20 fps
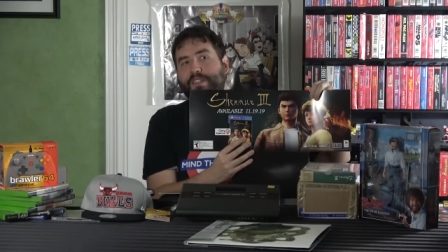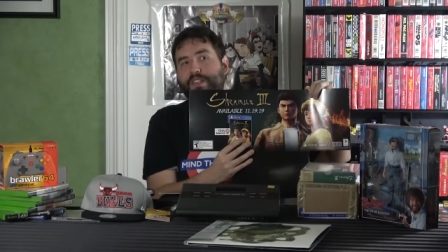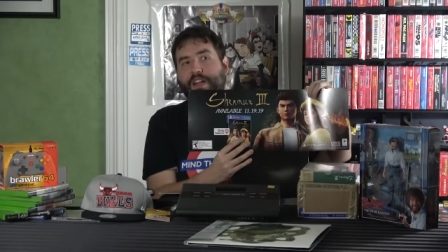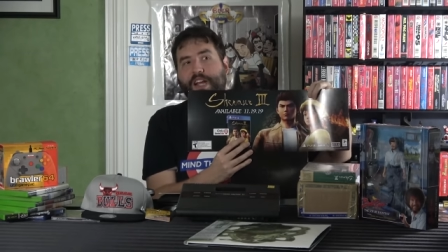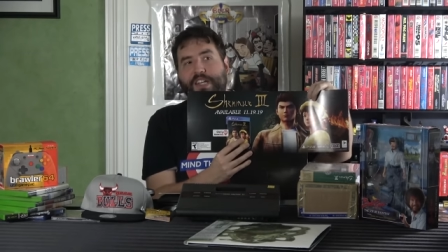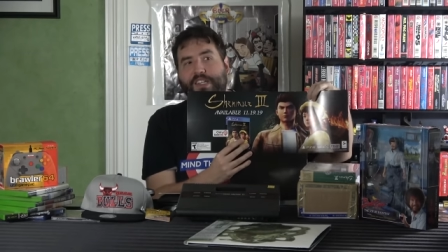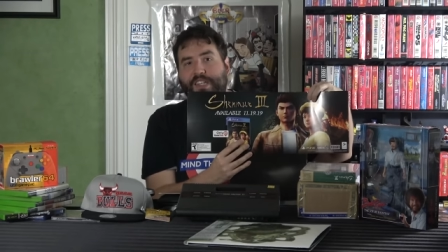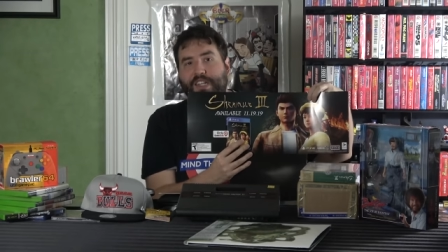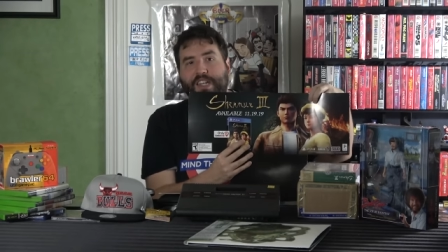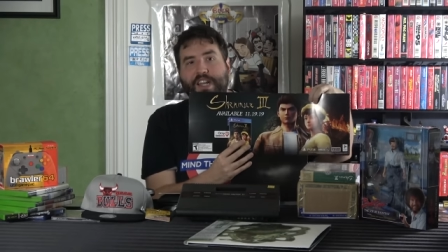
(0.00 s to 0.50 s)
you know
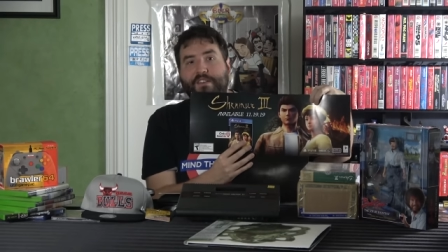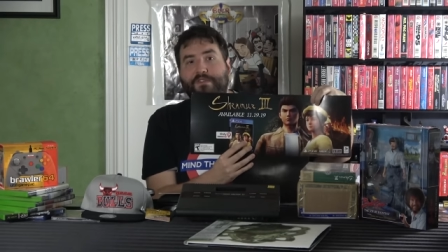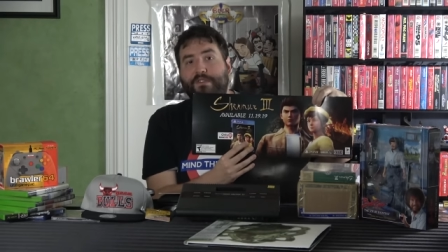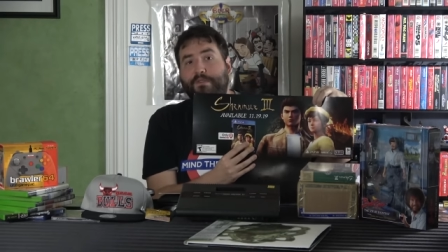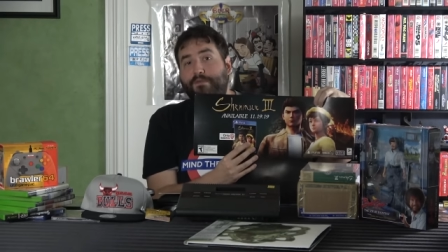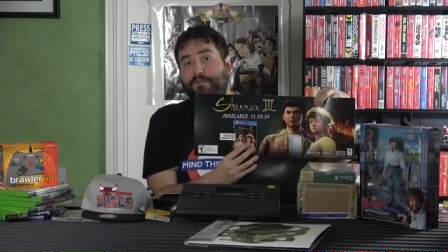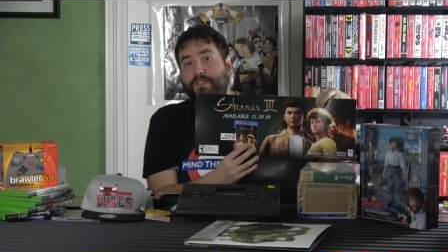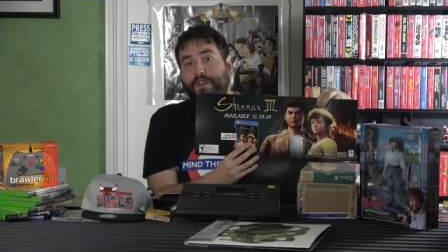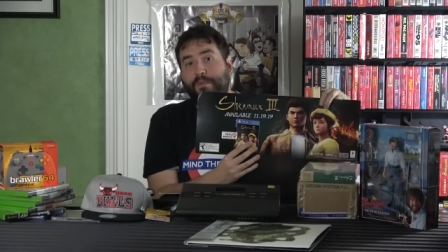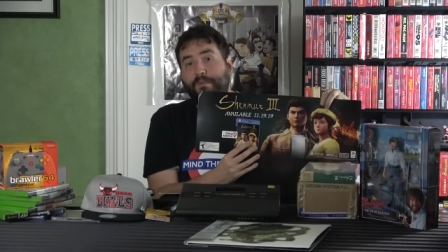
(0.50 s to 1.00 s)
I just didn't
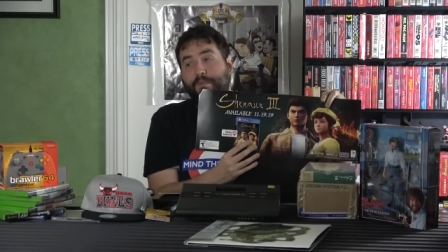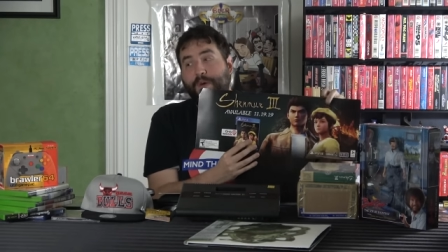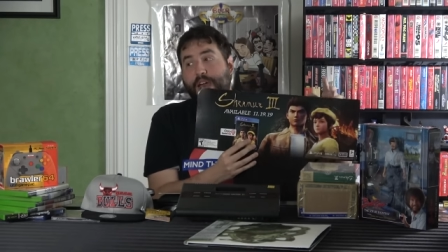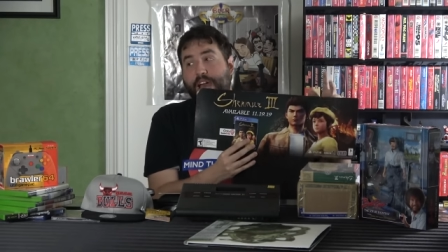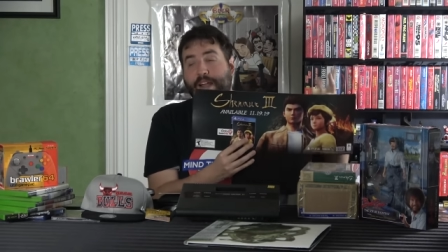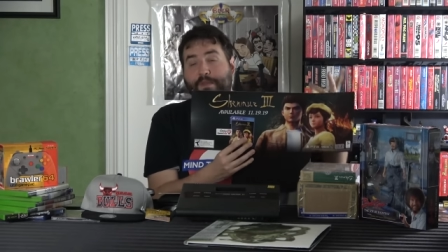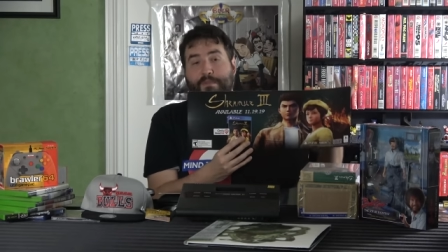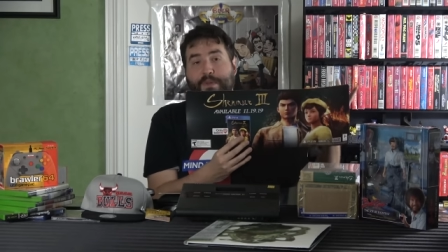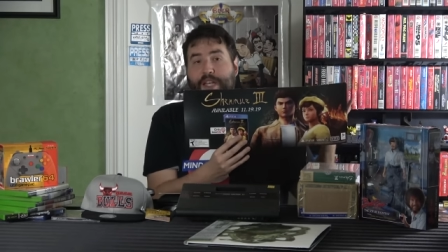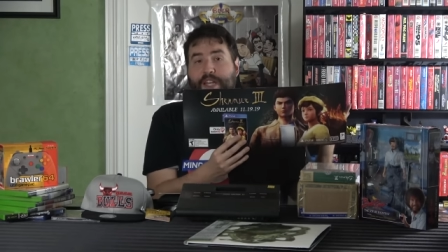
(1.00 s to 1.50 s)
have a
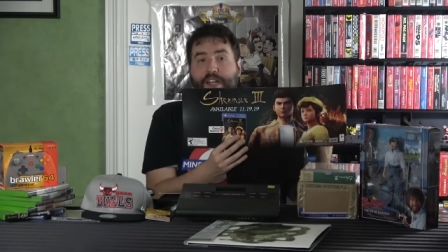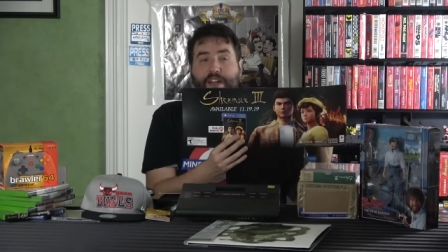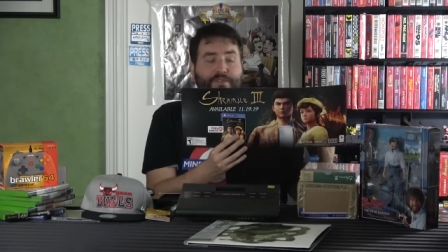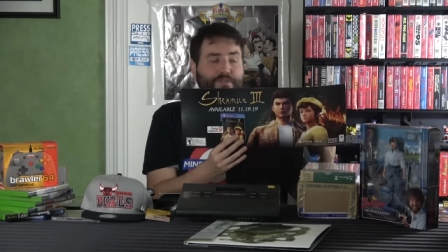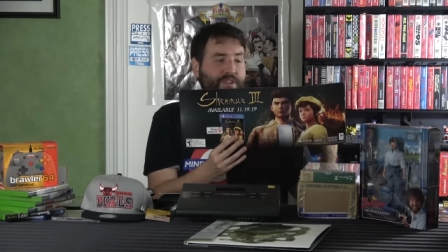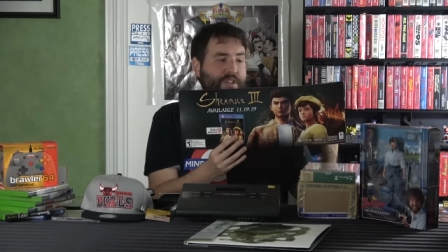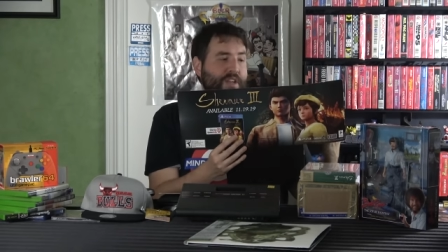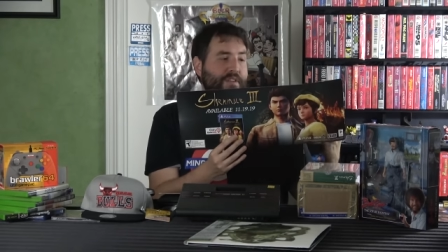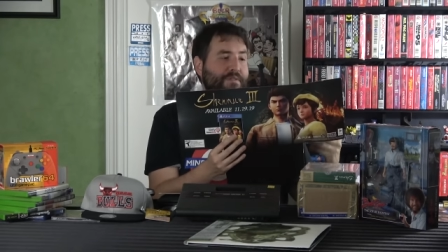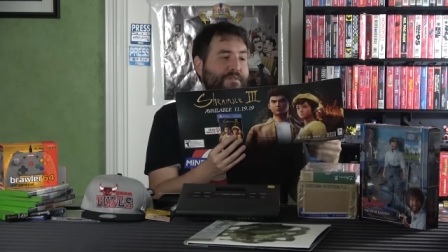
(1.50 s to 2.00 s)
bag big enough
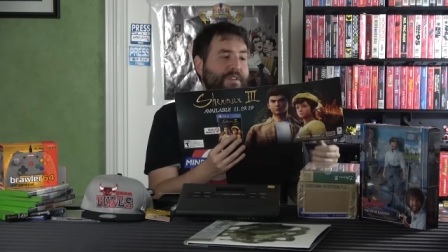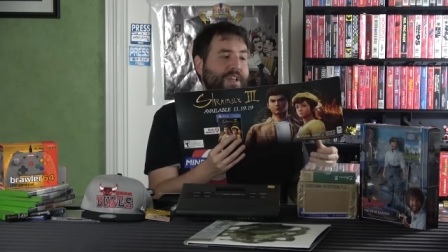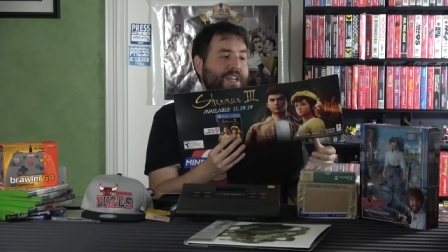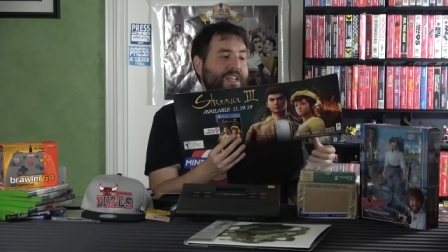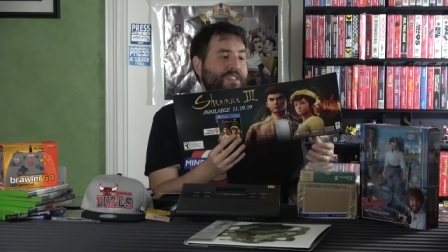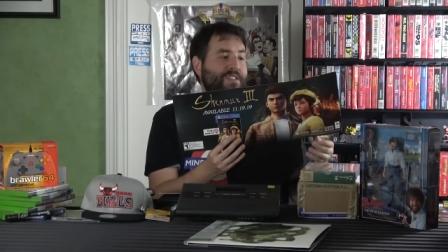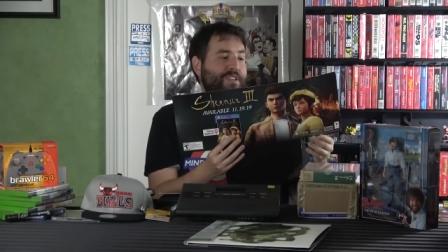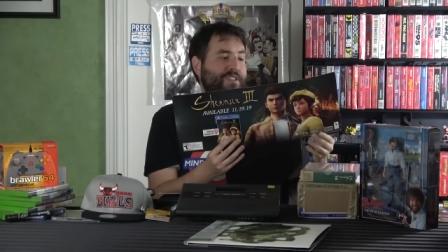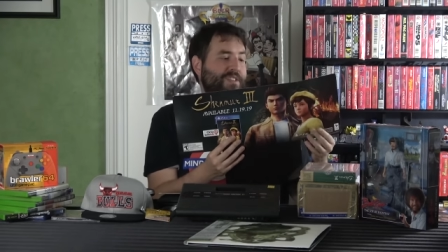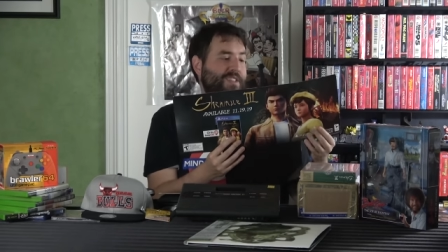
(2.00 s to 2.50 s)
really to fit
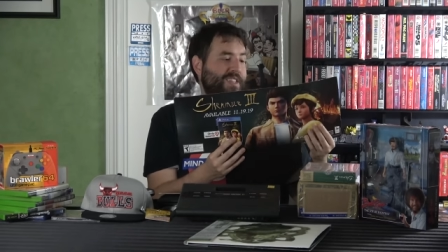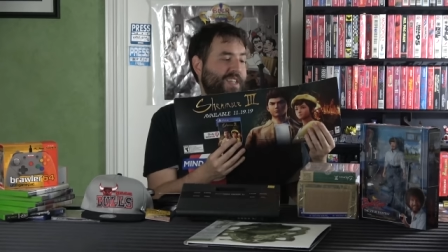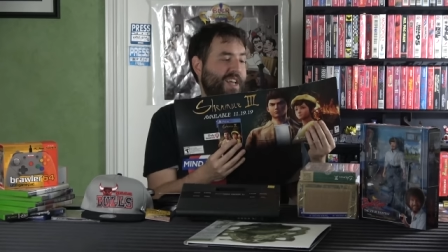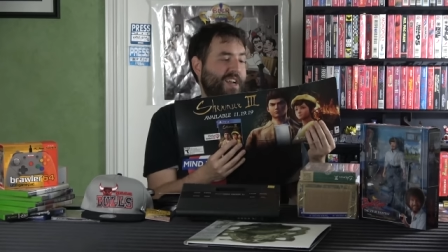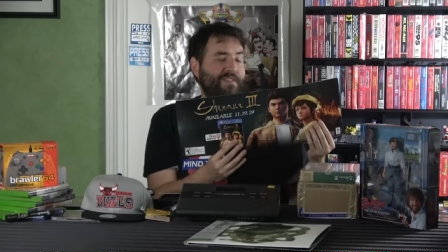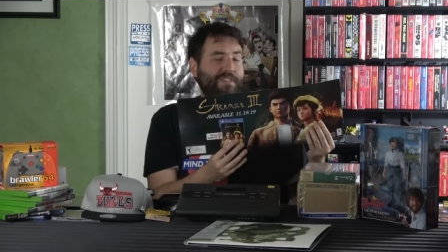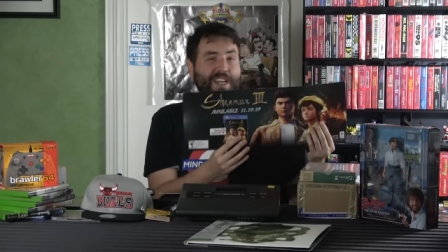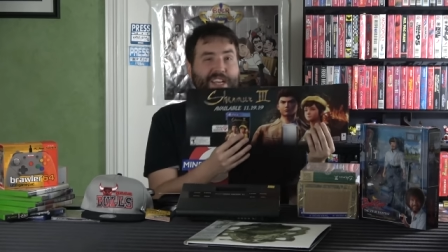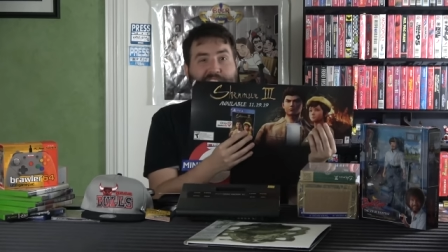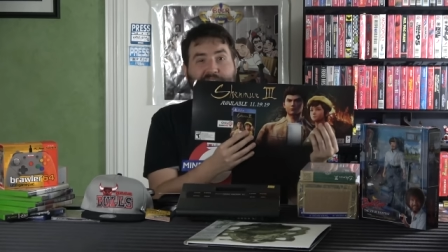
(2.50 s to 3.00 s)
it, so it's just
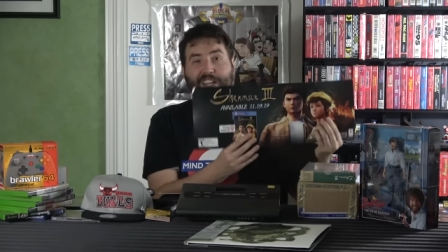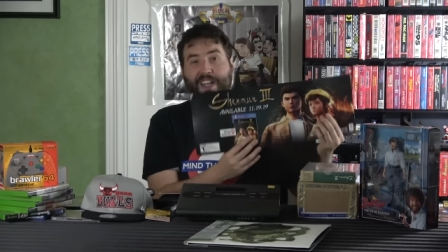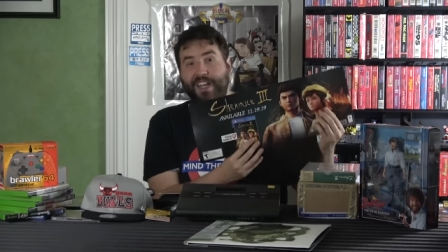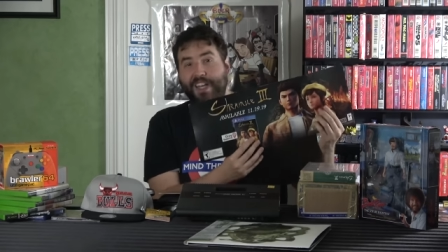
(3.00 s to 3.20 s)
kind of like